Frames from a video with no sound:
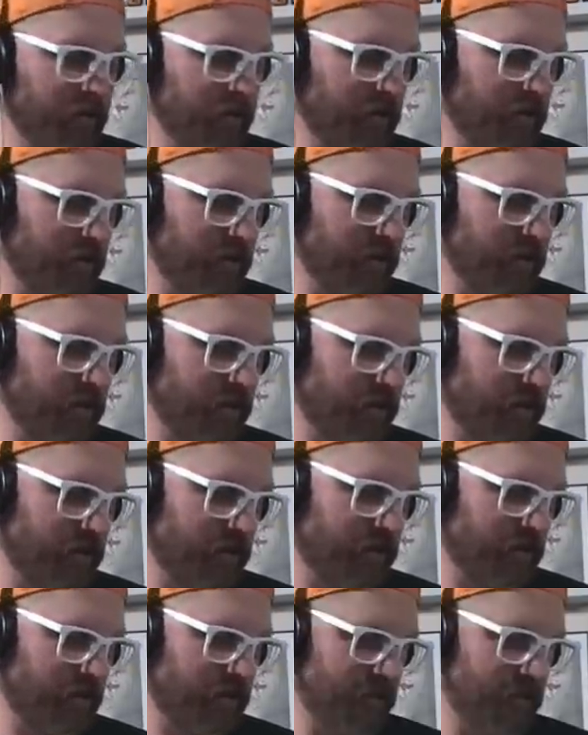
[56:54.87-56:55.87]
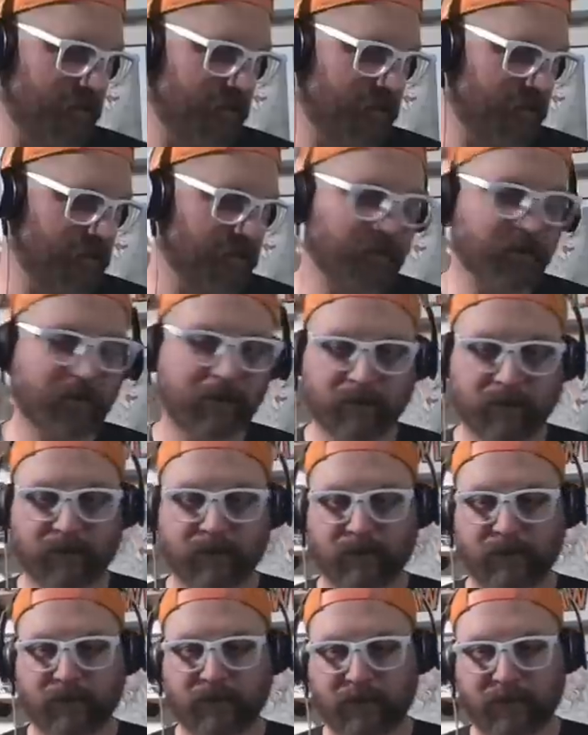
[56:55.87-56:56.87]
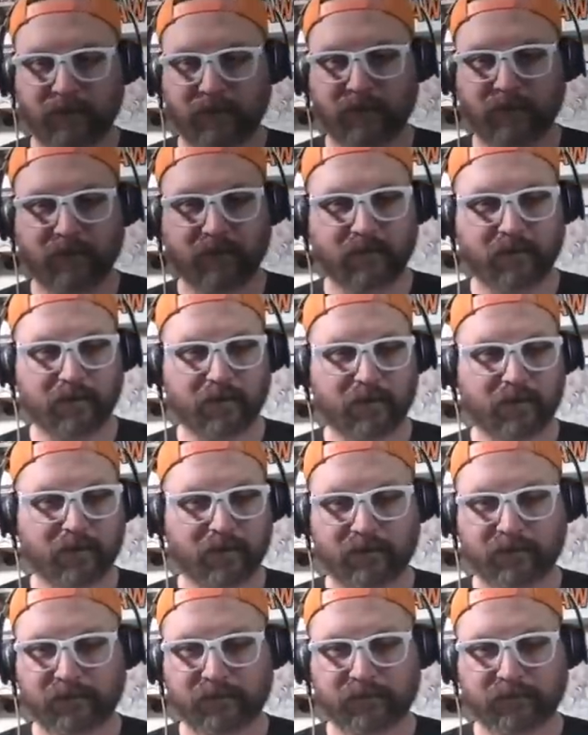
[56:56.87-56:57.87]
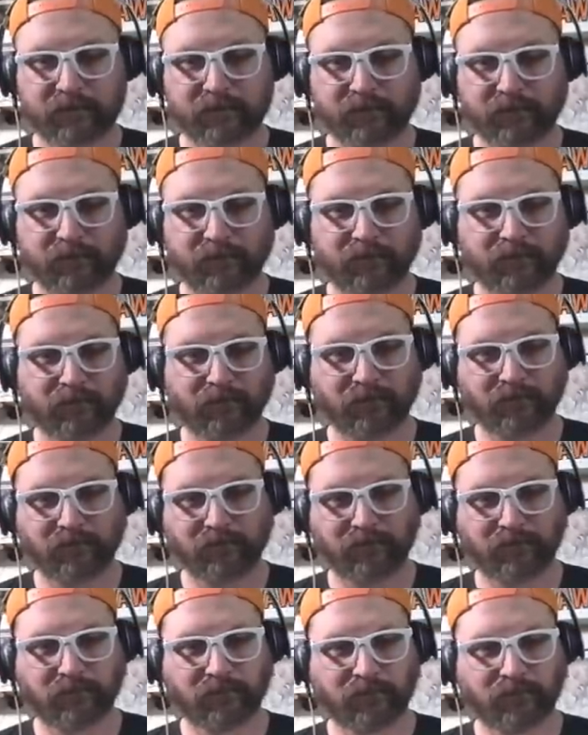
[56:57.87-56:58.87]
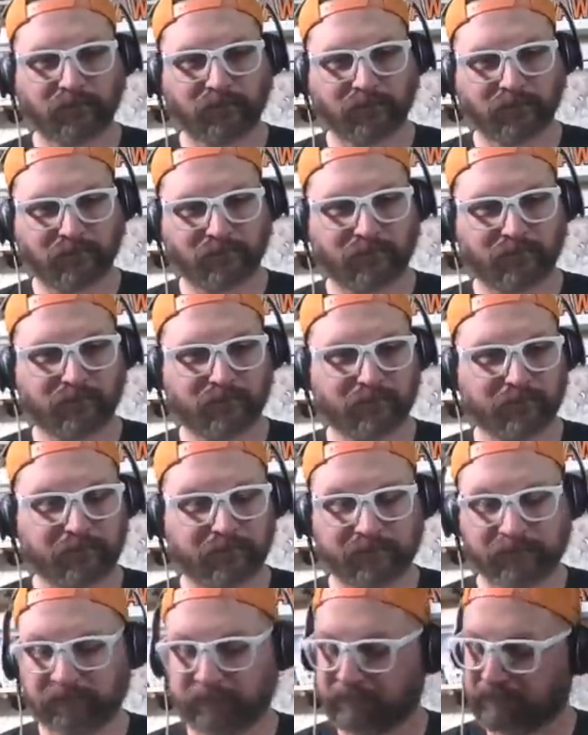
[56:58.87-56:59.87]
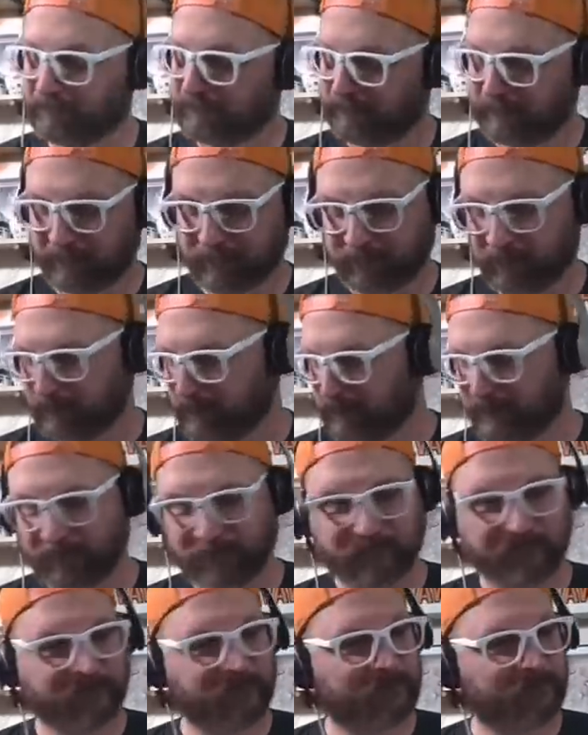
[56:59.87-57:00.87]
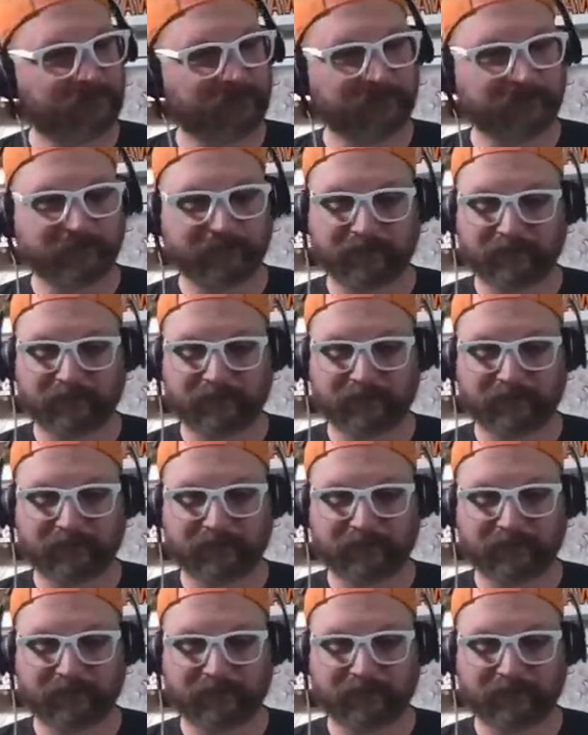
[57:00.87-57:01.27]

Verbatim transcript: Insane, uh, insane. Speaking of, uh, 17,000 subscribers. We hit it